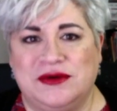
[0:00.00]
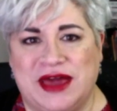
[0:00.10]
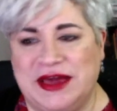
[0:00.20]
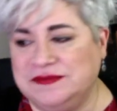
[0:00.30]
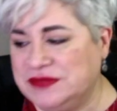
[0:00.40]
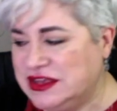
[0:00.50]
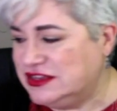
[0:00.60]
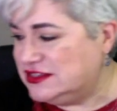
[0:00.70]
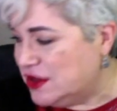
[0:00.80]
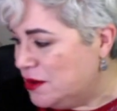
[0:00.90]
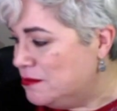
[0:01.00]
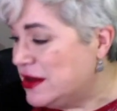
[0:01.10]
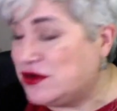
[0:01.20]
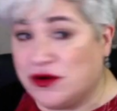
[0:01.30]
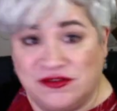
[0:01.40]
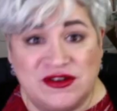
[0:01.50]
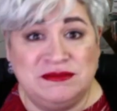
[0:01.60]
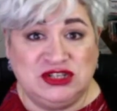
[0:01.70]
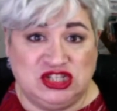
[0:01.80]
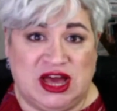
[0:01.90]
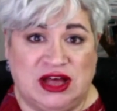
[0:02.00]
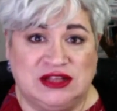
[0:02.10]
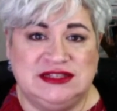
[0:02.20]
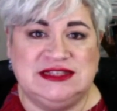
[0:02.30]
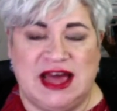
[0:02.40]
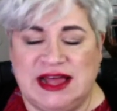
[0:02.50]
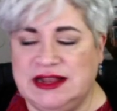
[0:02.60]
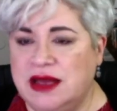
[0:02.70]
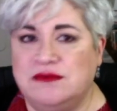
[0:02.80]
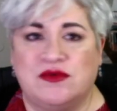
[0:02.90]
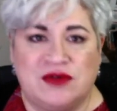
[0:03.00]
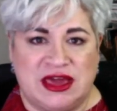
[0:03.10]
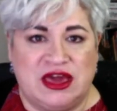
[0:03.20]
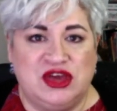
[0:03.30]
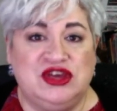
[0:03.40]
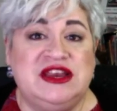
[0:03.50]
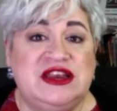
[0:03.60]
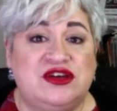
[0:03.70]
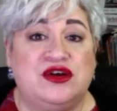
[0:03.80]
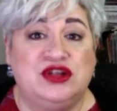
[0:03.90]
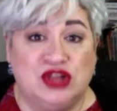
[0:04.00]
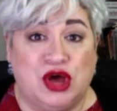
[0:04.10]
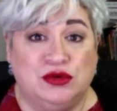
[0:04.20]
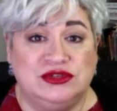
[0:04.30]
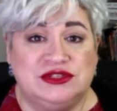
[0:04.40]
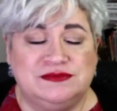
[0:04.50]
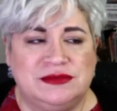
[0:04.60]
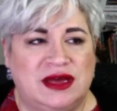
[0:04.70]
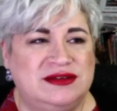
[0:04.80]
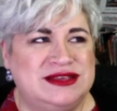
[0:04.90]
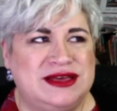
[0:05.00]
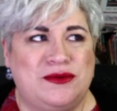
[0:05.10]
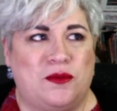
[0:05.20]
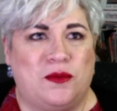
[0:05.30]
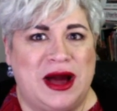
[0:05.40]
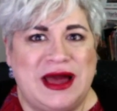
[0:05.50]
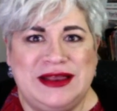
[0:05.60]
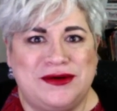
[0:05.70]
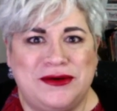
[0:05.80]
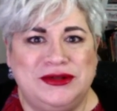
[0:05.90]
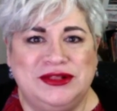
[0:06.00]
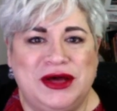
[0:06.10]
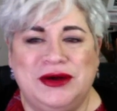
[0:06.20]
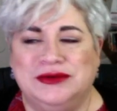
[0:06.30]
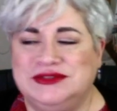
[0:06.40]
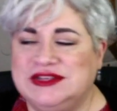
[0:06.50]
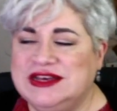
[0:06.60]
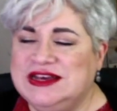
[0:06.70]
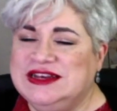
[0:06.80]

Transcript: Okay, so my girlfriend Michelle said, Marie, you need to go to Lowe's. I was like, why go to Lowe's?